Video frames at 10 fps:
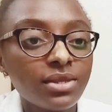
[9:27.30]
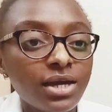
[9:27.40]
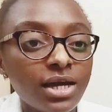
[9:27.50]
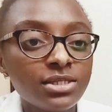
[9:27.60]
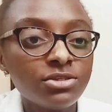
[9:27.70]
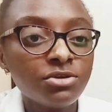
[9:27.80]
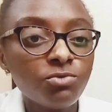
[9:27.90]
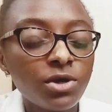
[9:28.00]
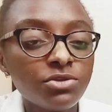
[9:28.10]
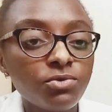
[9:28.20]
I did not
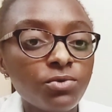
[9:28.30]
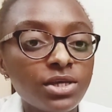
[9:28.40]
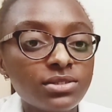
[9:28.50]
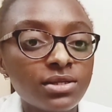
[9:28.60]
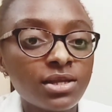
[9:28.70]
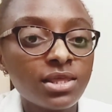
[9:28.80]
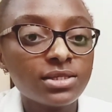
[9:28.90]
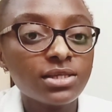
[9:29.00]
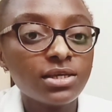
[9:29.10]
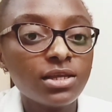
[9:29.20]
want to waste another
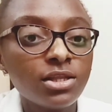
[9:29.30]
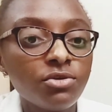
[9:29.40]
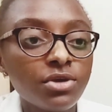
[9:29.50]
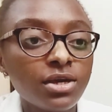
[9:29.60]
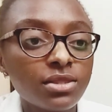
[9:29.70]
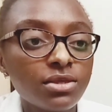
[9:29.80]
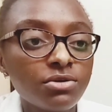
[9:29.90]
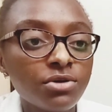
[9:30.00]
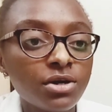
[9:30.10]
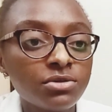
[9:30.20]
second looking at the
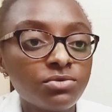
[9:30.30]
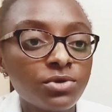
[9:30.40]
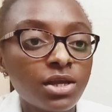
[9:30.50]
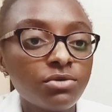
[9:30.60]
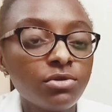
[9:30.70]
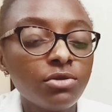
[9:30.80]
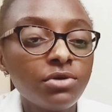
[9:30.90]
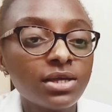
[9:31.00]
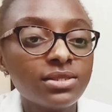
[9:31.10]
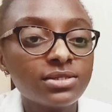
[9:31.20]
ground when I could
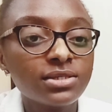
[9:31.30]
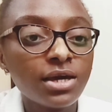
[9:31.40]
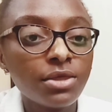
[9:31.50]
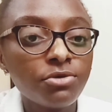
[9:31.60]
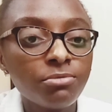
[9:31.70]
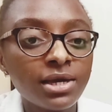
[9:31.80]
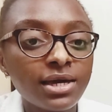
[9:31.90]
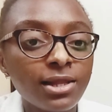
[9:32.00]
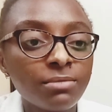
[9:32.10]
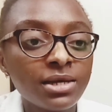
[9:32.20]
look at the sky through my
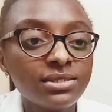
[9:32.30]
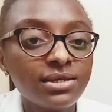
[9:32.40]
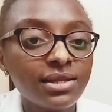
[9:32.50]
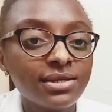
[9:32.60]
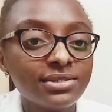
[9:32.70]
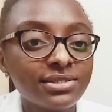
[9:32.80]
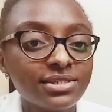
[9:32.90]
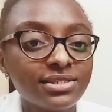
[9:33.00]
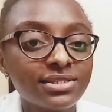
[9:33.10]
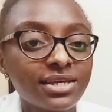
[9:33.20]
calamatic
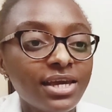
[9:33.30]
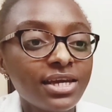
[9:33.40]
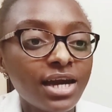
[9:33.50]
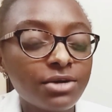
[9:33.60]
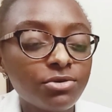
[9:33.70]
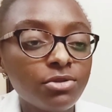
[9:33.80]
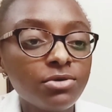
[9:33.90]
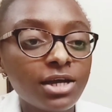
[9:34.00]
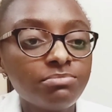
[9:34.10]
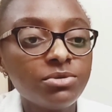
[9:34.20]
lenses. I could
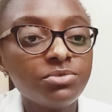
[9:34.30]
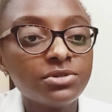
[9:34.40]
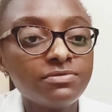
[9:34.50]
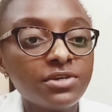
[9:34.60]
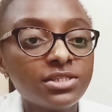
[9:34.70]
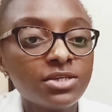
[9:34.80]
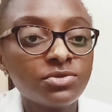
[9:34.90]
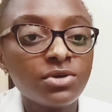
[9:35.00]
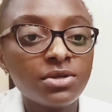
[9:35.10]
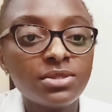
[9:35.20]
look at people's faces
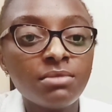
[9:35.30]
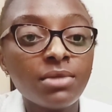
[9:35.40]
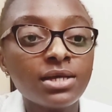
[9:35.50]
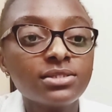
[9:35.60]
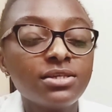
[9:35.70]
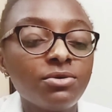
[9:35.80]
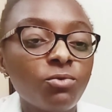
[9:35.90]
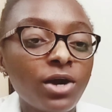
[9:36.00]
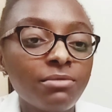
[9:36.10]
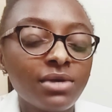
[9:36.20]
without them asking
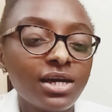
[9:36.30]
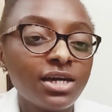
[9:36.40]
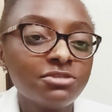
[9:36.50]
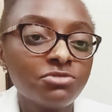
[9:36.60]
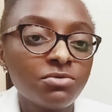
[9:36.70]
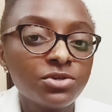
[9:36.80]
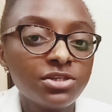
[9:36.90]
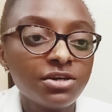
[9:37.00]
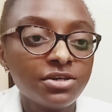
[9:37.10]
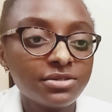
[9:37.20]
why my eyes were
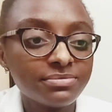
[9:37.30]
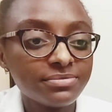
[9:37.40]
watering.